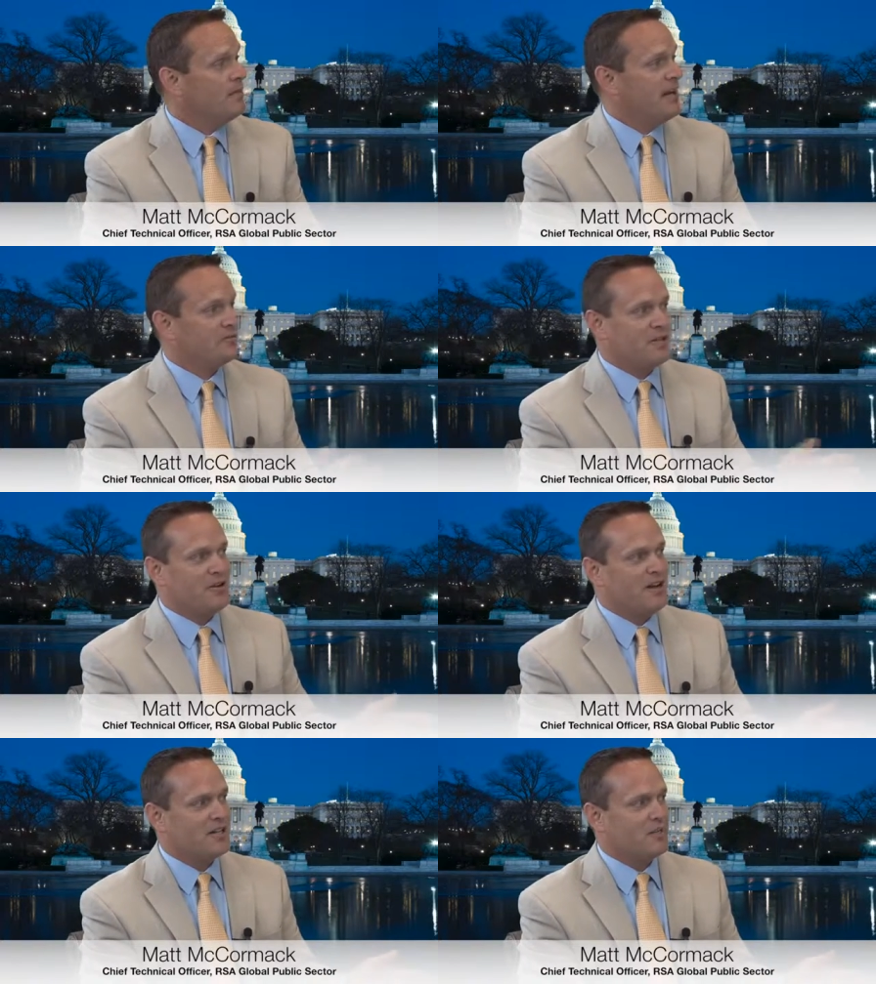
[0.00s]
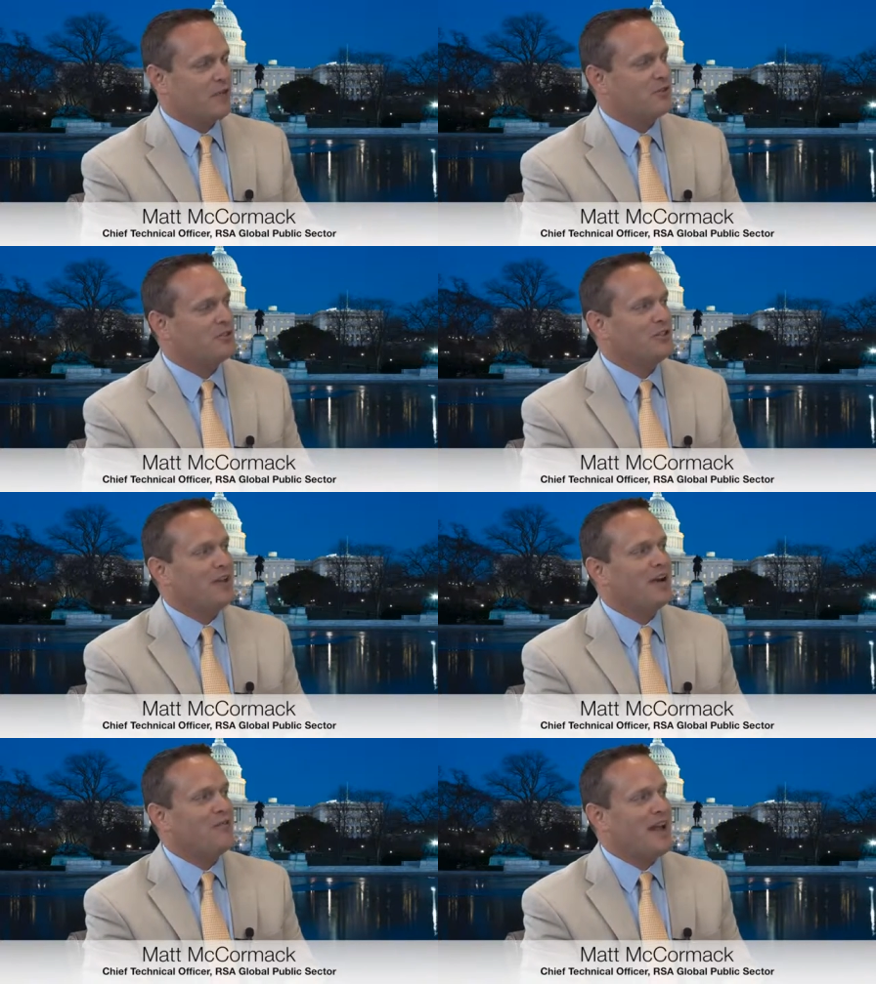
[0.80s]
But as we talked about, there's a
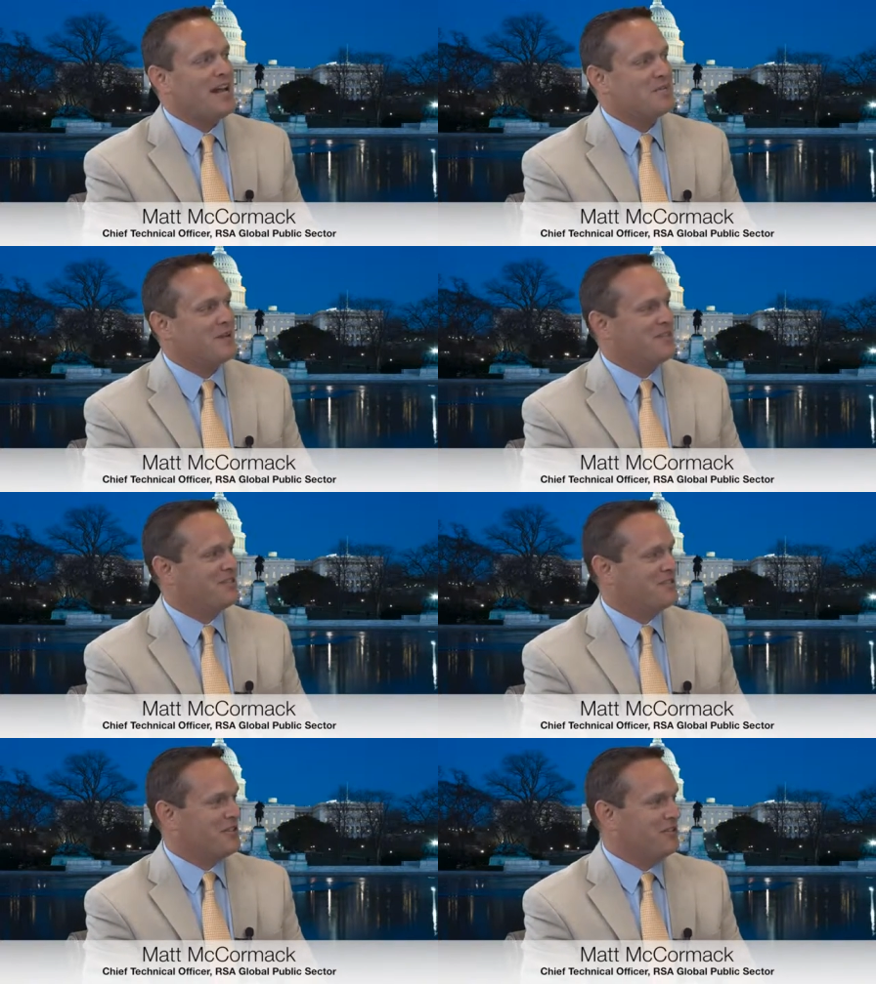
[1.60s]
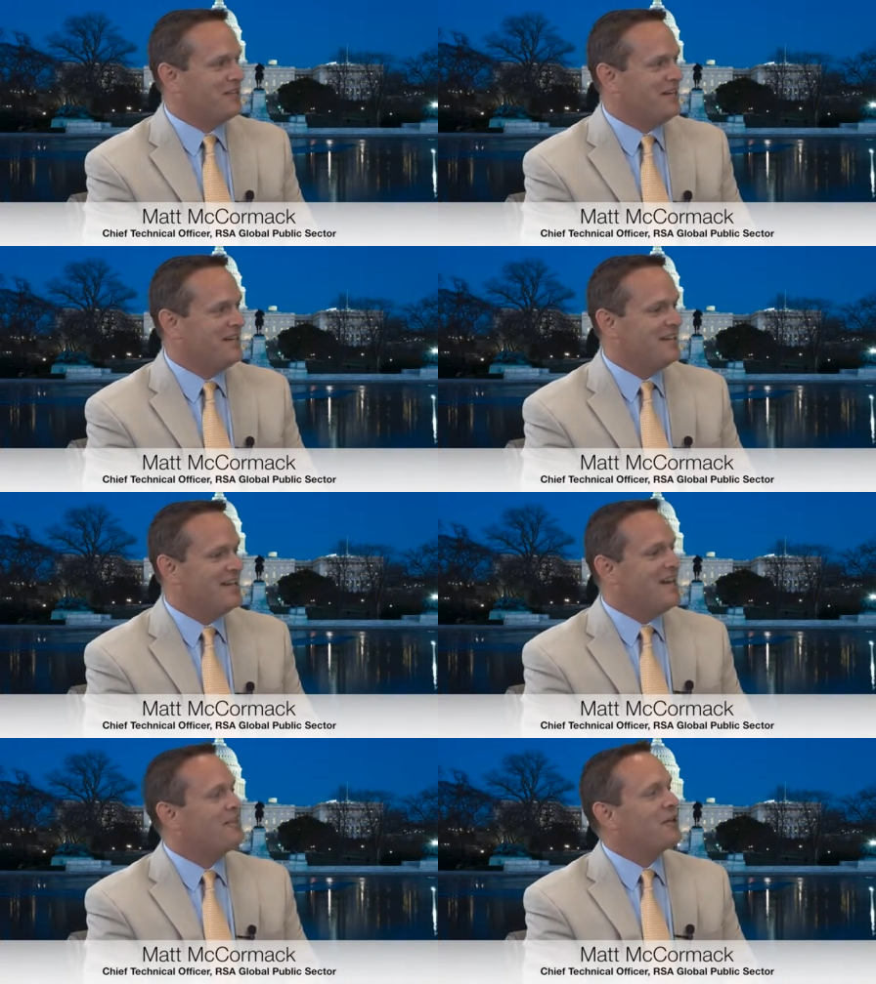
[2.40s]
lot of aspects to security
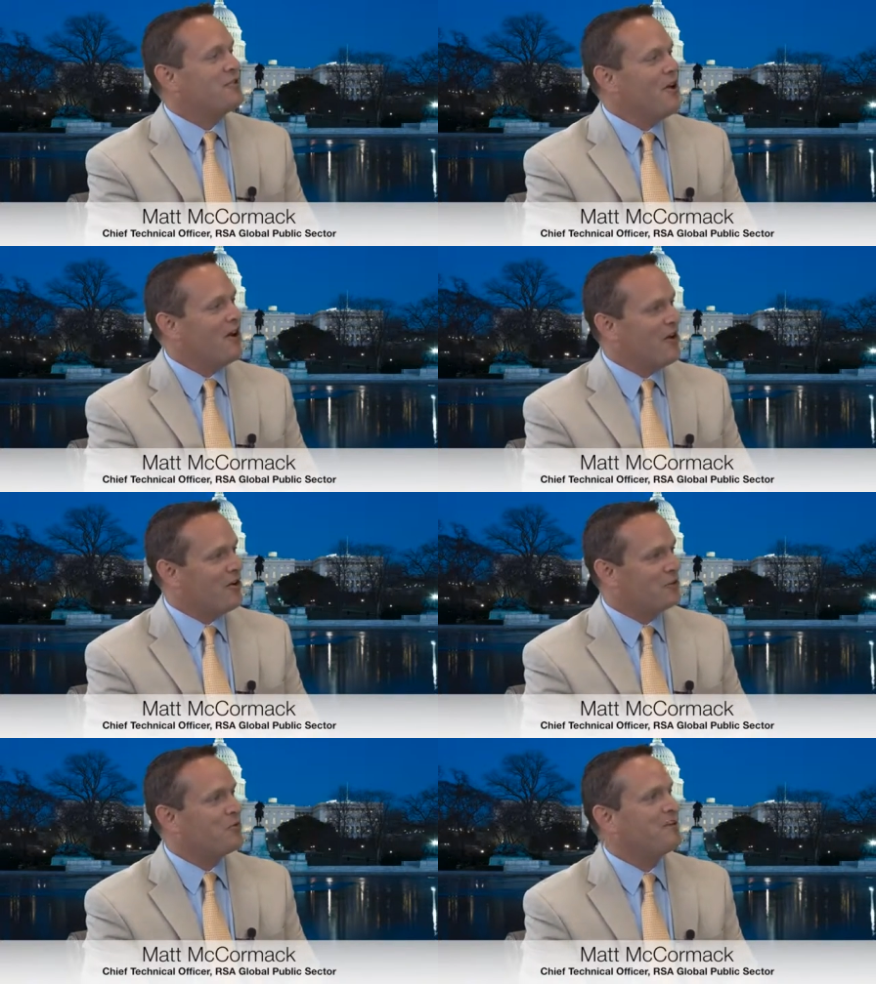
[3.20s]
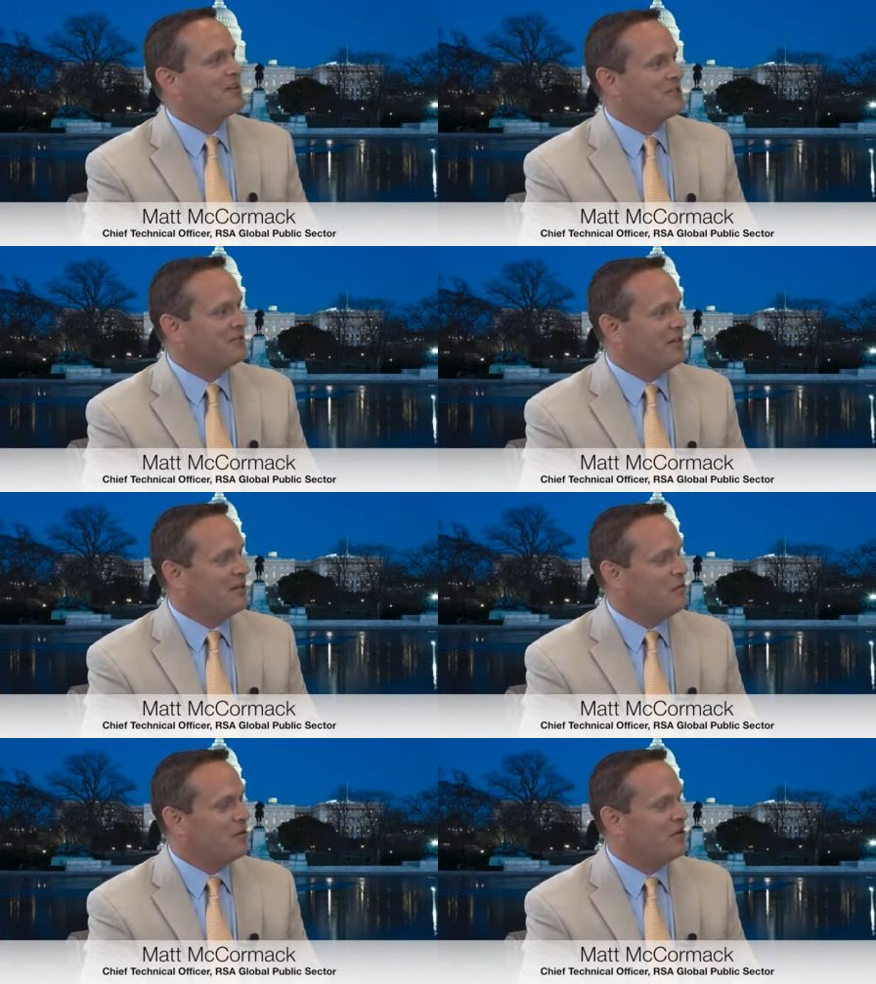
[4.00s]
that are not hardcore technical
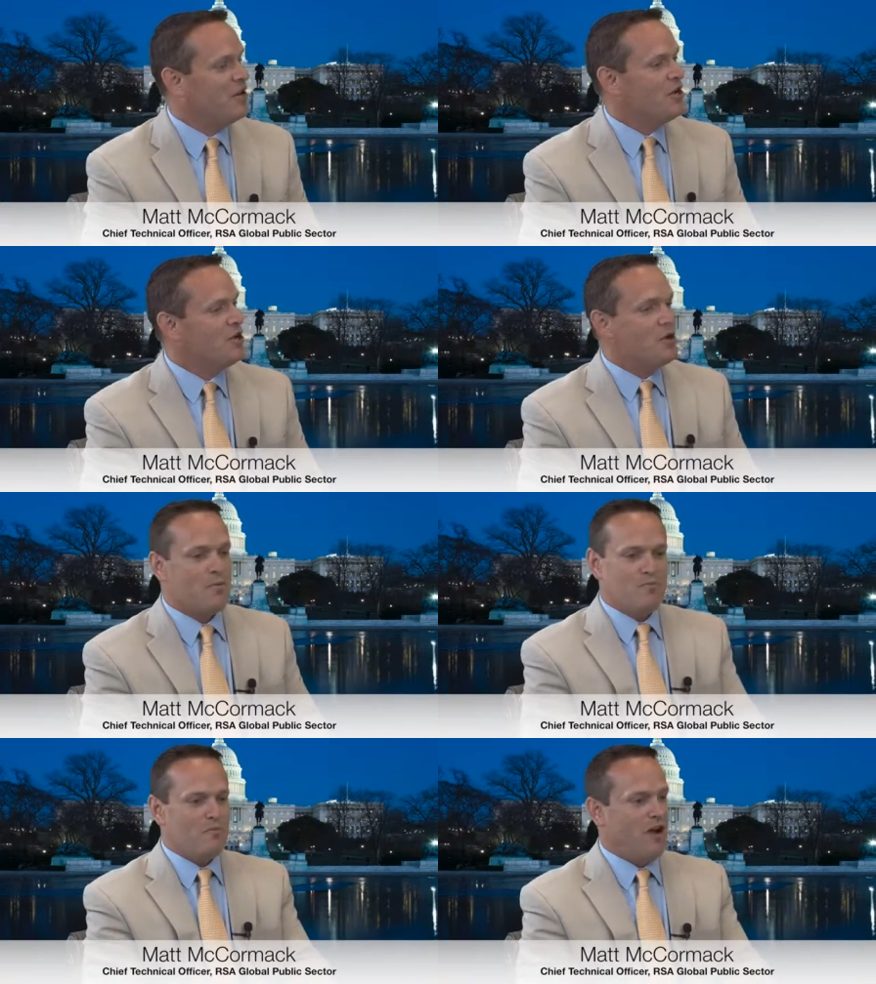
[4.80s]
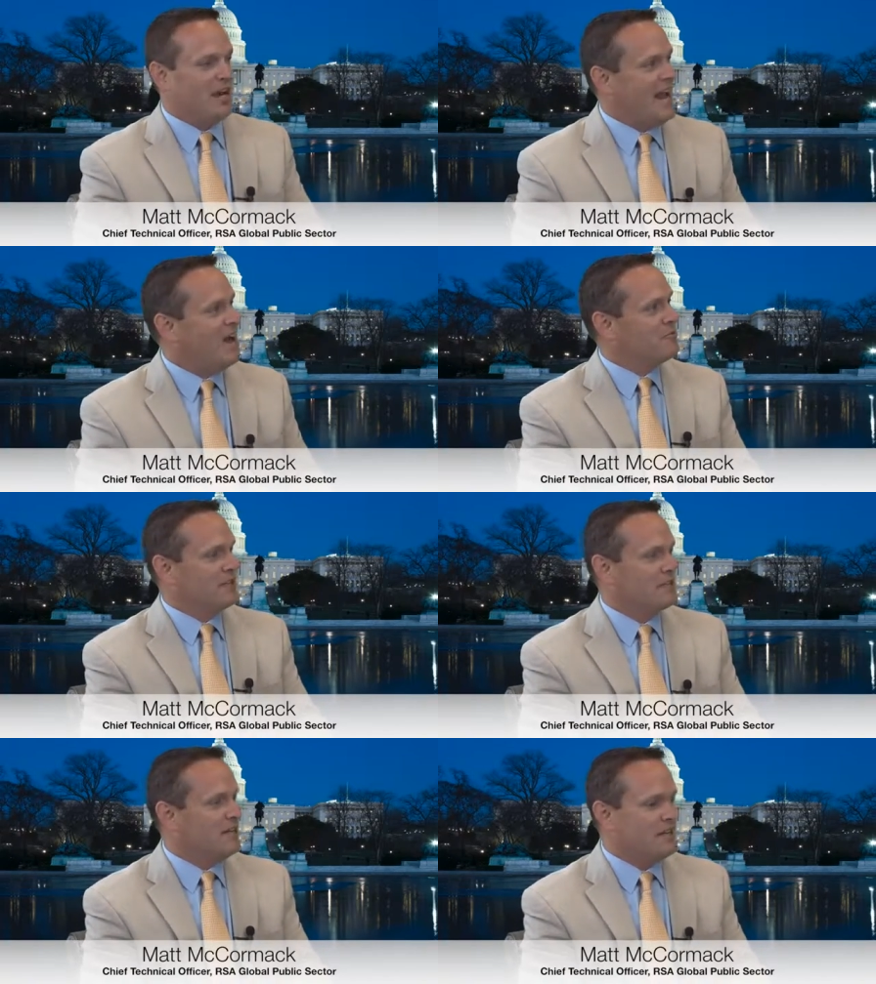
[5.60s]
anymore.
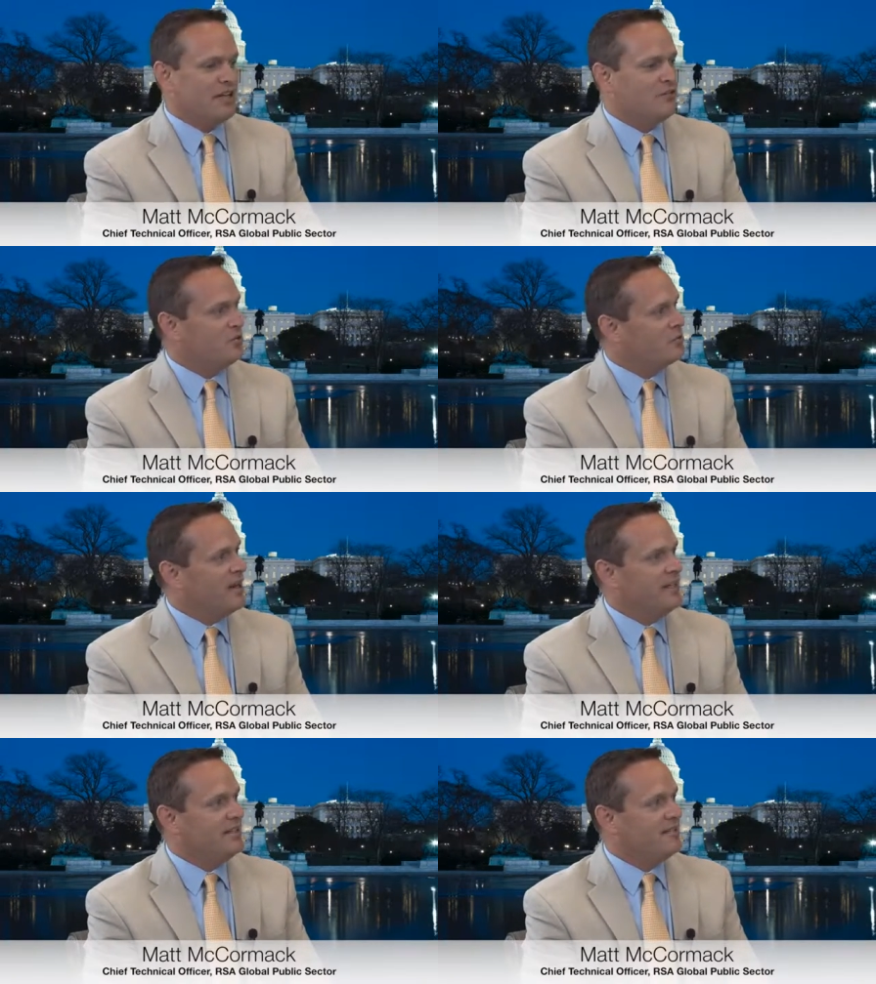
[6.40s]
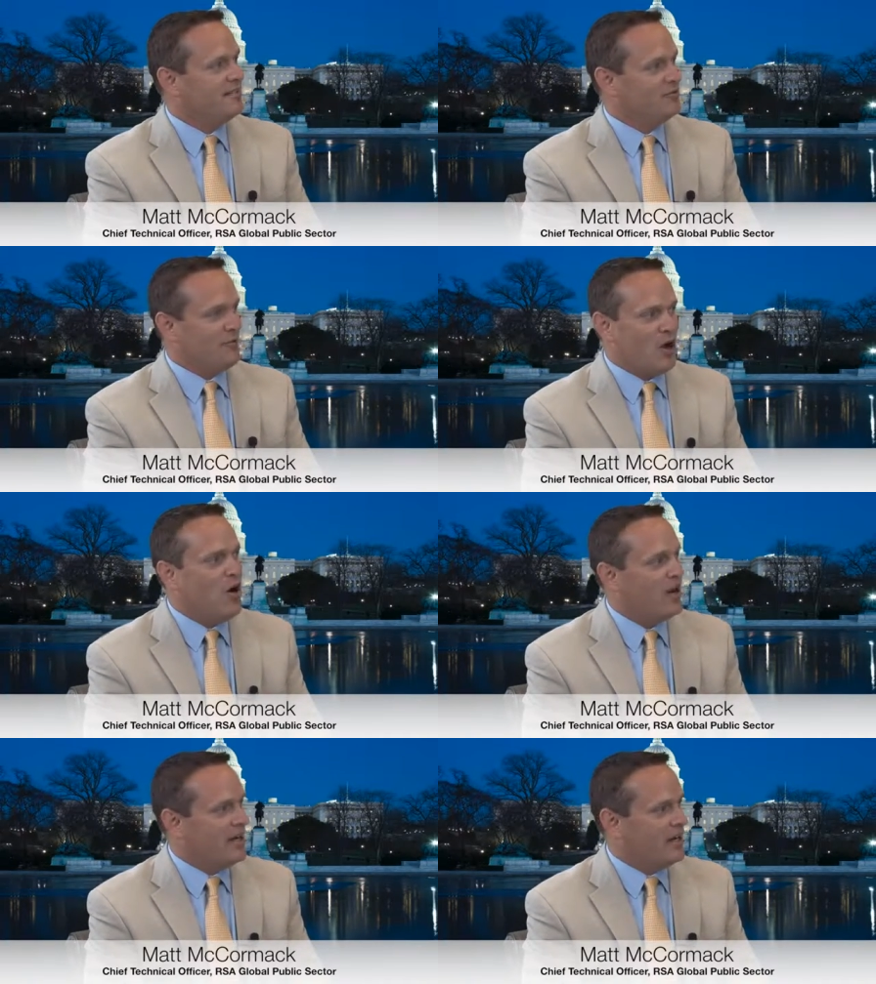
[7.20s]
Accountants can do great from an
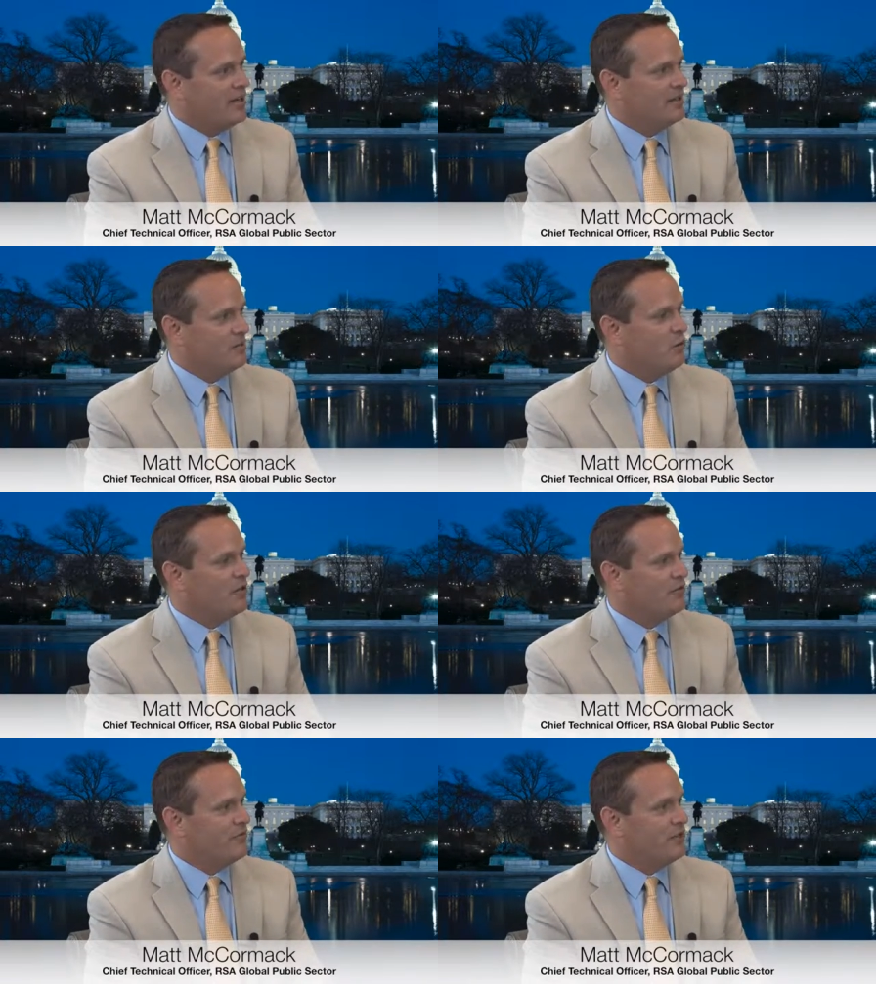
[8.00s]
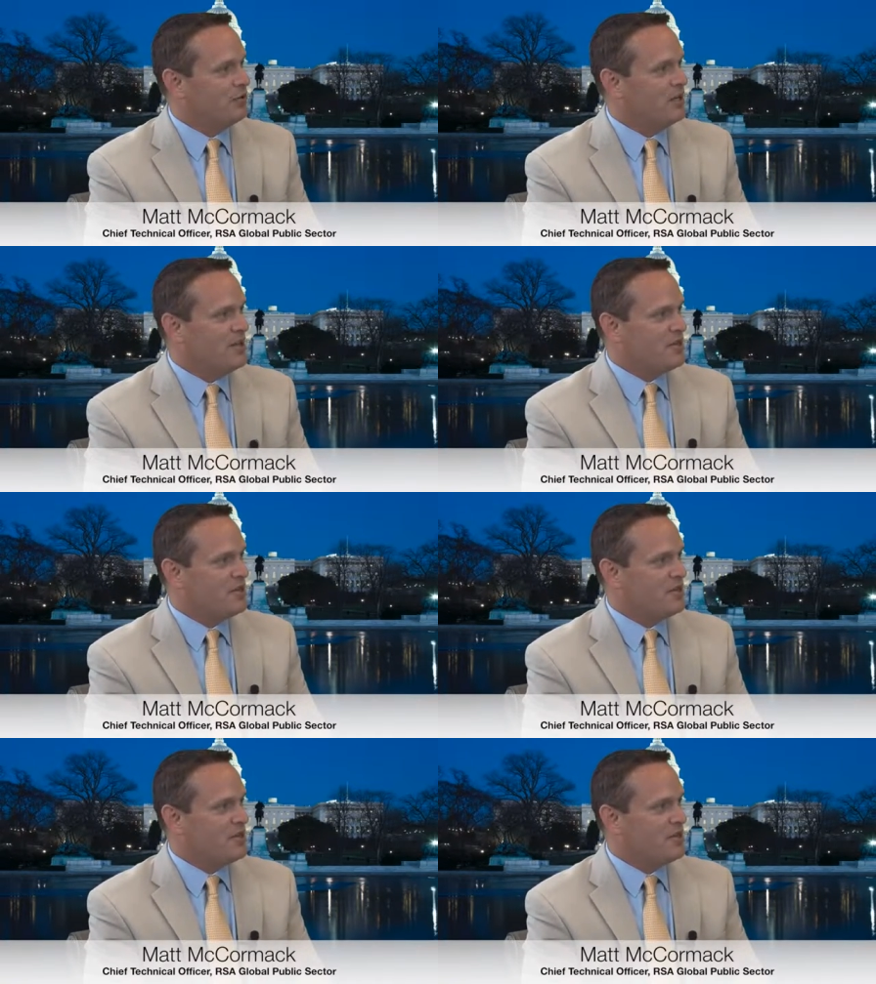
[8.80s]
auditing point of view